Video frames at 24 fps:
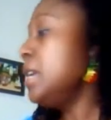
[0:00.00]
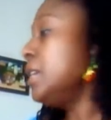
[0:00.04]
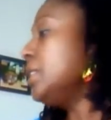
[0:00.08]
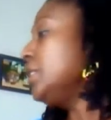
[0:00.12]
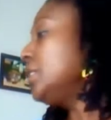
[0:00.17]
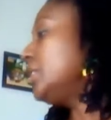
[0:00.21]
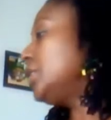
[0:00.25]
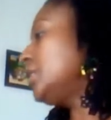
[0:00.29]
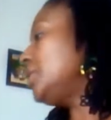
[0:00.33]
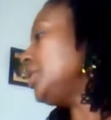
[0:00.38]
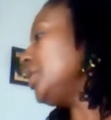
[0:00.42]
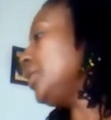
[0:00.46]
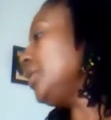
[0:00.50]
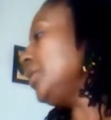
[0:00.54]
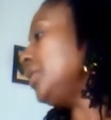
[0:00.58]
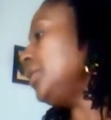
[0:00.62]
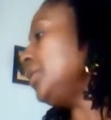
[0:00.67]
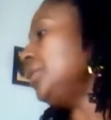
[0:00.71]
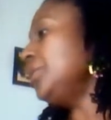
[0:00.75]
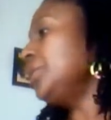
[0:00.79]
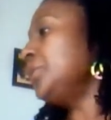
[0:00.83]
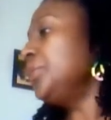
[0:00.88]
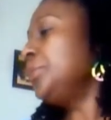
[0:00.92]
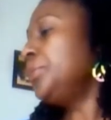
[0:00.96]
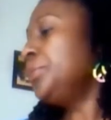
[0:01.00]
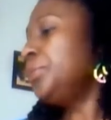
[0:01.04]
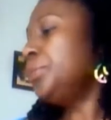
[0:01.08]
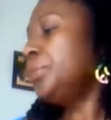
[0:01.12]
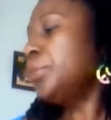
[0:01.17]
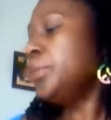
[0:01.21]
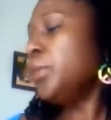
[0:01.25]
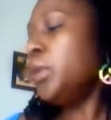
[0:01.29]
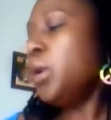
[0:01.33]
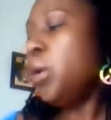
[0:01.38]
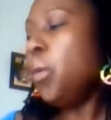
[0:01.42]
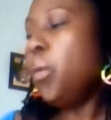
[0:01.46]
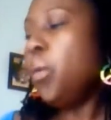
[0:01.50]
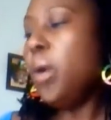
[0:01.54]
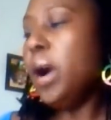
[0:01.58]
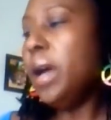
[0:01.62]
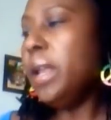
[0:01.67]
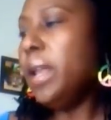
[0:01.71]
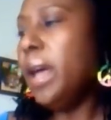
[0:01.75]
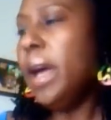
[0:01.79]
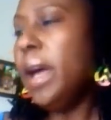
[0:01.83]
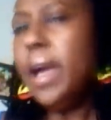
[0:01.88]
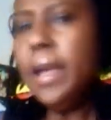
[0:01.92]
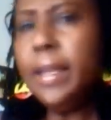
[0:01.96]
So
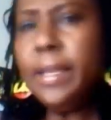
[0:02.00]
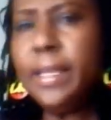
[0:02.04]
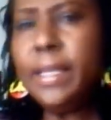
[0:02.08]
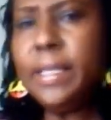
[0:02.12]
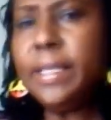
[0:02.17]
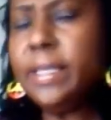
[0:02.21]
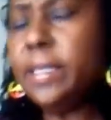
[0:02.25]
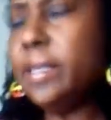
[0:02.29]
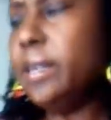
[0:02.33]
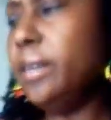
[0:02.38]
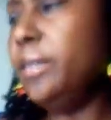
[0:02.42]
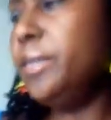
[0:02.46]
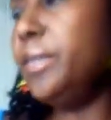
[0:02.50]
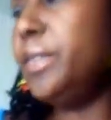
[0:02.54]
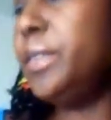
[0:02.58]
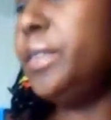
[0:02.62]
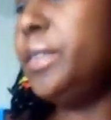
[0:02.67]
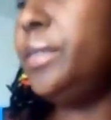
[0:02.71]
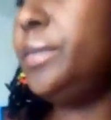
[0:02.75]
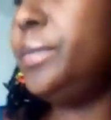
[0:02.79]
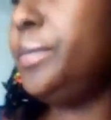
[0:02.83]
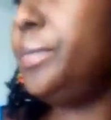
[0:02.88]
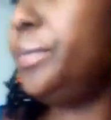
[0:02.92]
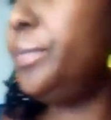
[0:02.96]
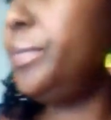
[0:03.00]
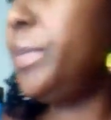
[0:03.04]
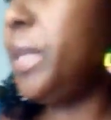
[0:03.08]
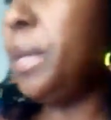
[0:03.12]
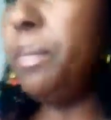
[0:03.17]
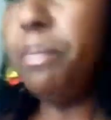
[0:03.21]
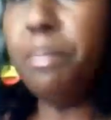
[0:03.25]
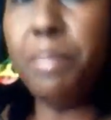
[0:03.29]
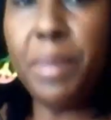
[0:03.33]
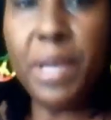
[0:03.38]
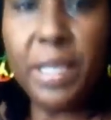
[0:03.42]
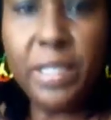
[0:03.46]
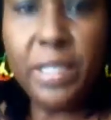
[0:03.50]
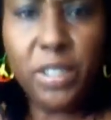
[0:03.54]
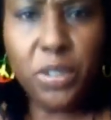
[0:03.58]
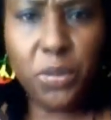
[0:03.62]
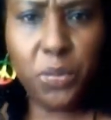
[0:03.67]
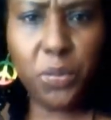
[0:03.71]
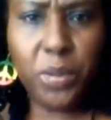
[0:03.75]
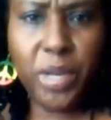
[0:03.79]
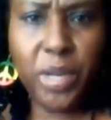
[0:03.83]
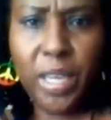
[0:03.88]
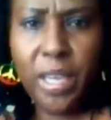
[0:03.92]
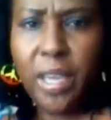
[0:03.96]
what I discovered the
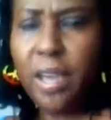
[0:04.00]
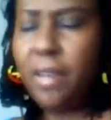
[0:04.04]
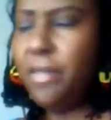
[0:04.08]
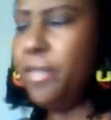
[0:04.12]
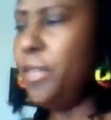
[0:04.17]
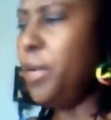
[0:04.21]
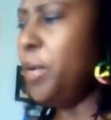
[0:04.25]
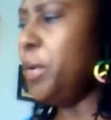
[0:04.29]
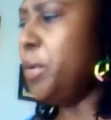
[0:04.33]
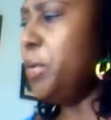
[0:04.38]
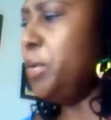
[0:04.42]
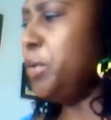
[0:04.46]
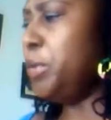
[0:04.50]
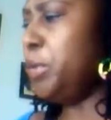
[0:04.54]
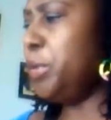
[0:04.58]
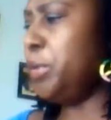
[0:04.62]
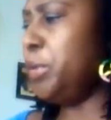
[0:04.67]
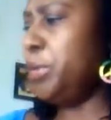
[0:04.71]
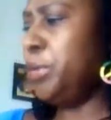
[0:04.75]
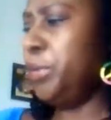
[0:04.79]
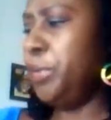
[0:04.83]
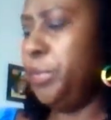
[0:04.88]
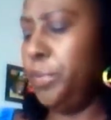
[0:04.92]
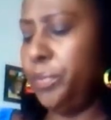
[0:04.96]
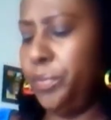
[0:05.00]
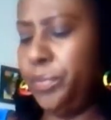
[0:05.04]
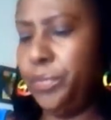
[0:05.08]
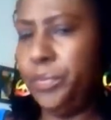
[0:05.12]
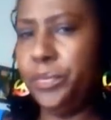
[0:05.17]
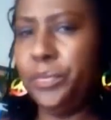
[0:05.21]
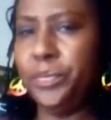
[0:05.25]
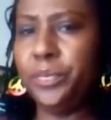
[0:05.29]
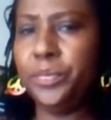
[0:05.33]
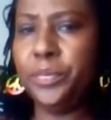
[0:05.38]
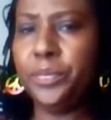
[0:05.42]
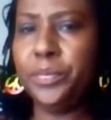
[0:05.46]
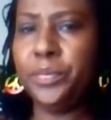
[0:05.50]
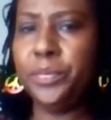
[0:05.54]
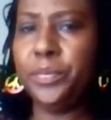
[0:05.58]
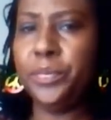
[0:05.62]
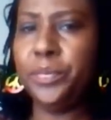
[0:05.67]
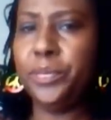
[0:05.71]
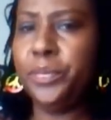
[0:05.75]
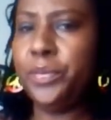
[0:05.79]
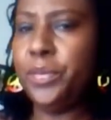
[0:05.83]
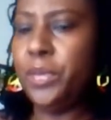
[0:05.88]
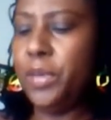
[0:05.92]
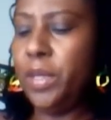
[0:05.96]
best way of how to
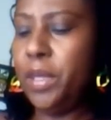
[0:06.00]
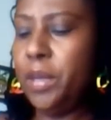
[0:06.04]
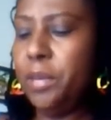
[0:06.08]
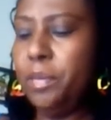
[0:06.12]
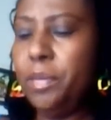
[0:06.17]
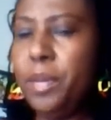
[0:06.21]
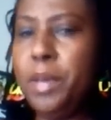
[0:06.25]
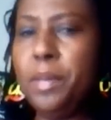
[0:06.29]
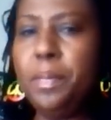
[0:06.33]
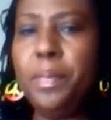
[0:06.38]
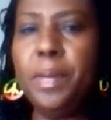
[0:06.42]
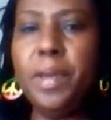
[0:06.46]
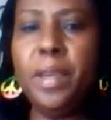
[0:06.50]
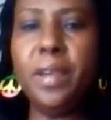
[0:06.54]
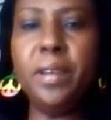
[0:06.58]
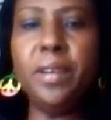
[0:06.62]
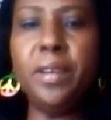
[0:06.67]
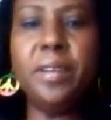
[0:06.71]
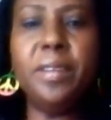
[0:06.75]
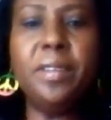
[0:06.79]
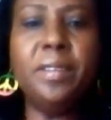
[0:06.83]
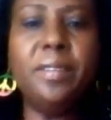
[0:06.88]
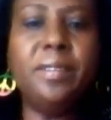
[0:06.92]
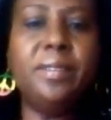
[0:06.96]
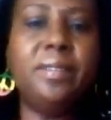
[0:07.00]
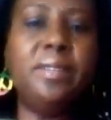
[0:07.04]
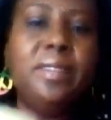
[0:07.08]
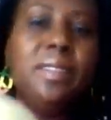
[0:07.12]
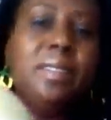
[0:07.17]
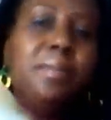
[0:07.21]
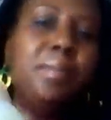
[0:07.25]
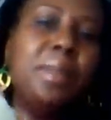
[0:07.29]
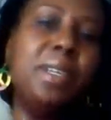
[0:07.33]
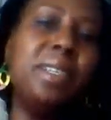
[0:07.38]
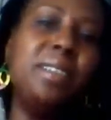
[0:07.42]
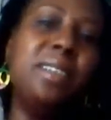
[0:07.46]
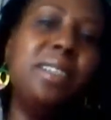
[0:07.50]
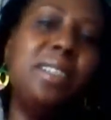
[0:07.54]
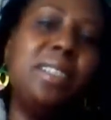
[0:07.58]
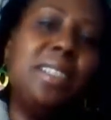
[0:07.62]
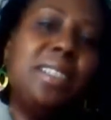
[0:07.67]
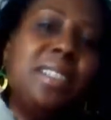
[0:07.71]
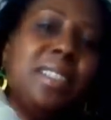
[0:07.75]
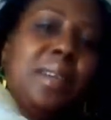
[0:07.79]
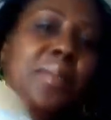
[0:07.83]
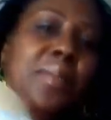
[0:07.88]
prepare my dishes